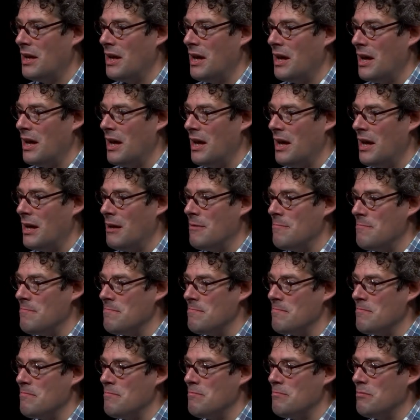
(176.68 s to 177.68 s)

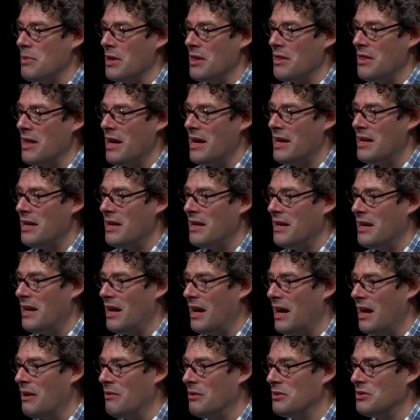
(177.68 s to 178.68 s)
but then
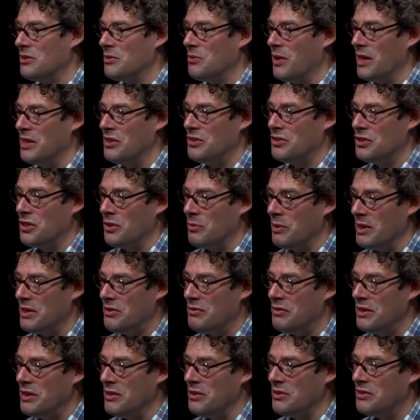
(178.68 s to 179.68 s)
I wasn't quite sure which
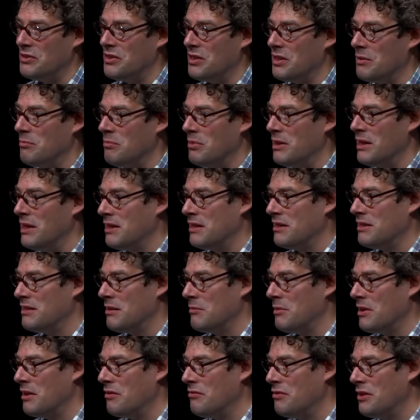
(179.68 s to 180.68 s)
fields to complete, and some
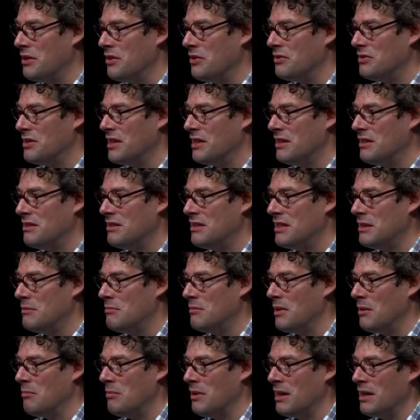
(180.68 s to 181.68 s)
of the fields didn't seem
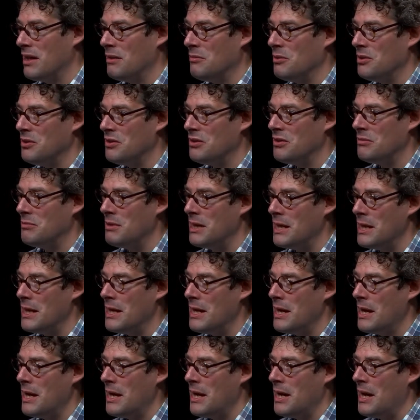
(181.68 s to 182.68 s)
applicable to me.
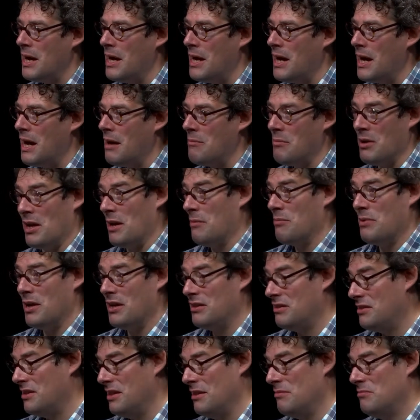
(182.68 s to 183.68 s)
But I
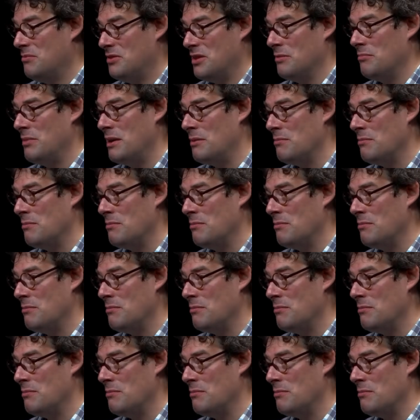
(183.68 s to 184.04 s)
pressed the submit